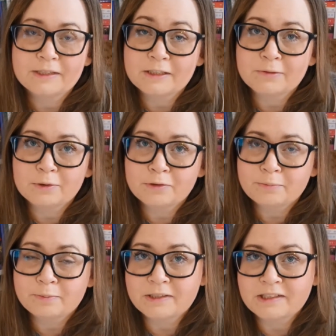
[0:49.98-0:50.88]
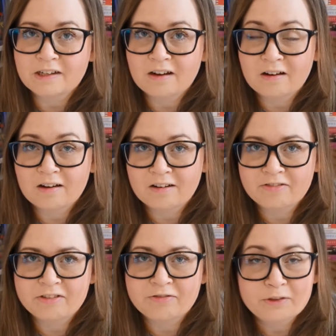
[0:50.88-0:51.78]
It won't be a
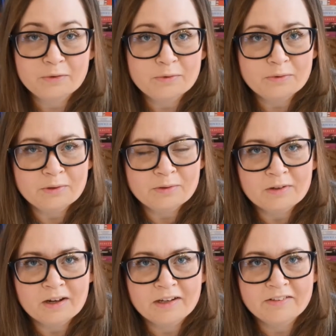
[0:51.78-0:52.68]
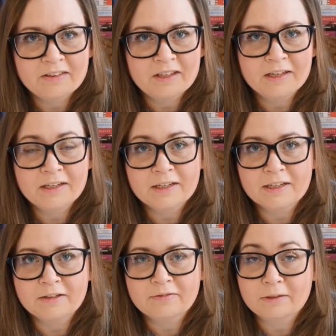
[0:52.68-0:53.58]
review. I think
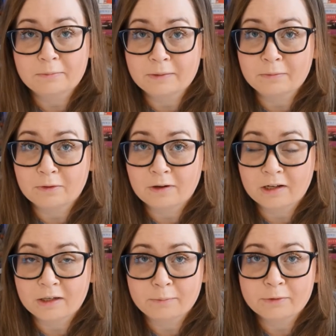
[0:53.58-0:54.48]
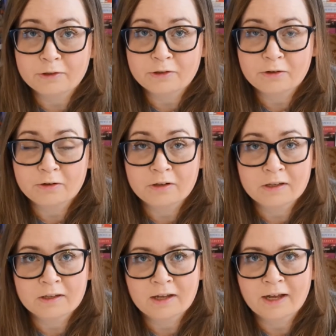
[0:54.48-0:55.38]
it will be more like a book
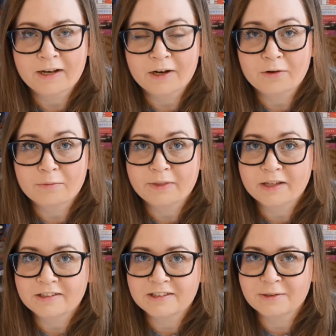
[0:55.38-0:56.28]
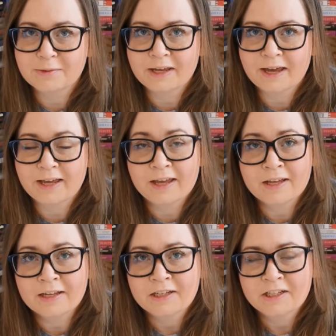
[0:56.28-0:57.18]
talk, and I hope that's okay.
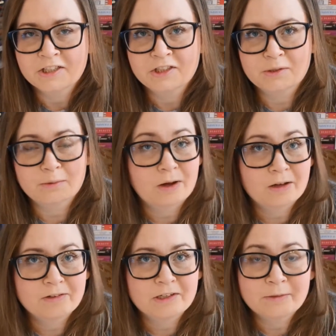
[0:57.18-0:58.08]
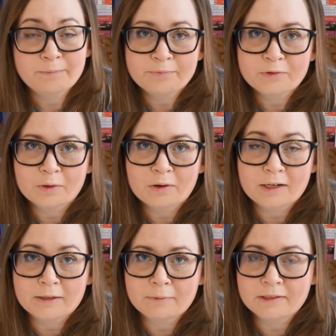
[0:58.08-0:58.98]
So I will talk a
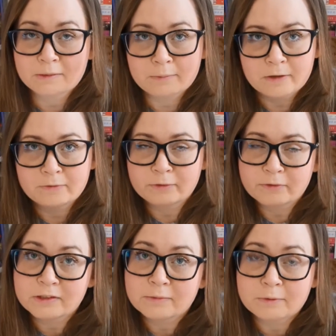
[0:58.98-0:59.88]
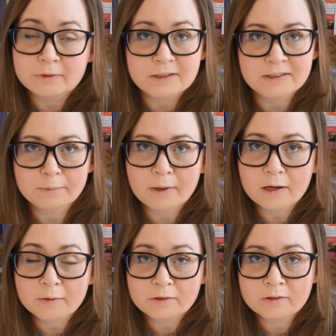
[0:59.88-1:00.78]
little bit about what this book is
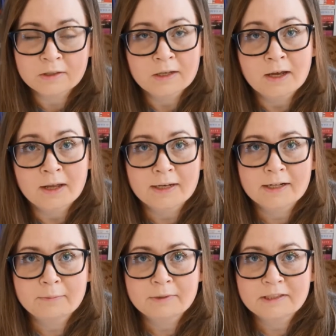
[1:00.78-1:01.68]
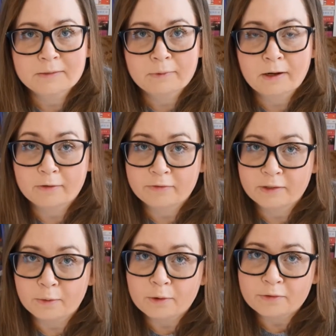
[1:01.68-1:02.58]
about, a little bit about
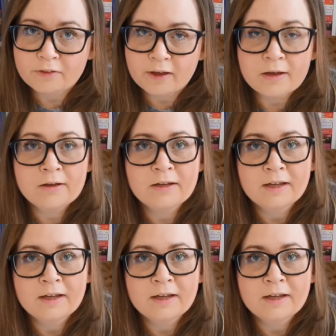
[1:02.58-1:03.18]
the author,